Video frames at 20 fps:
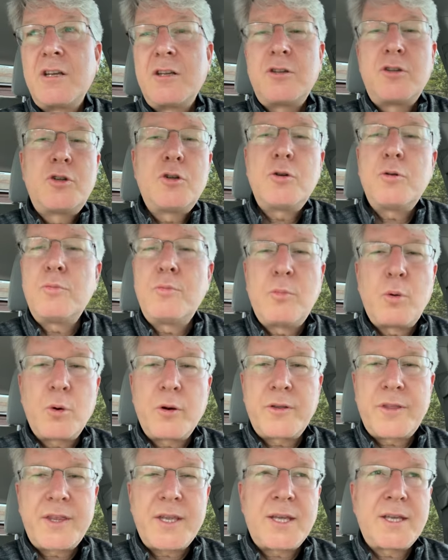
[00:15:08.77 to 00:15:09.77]
do more
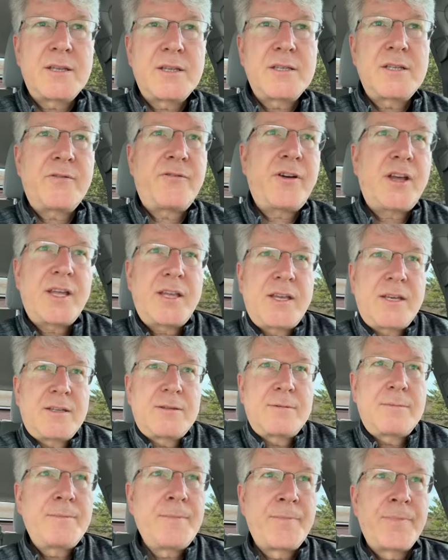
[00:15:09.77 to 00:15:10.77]
things, if I
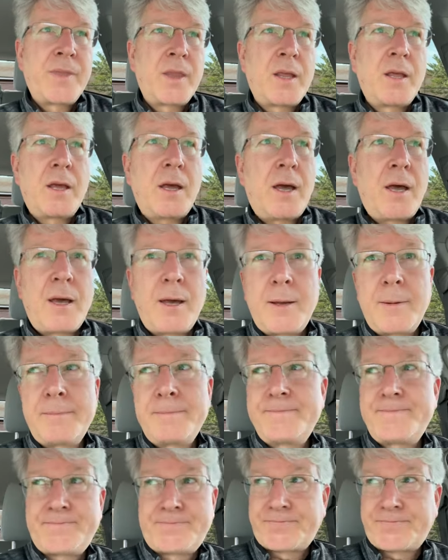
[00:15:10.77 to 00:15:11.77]
can um,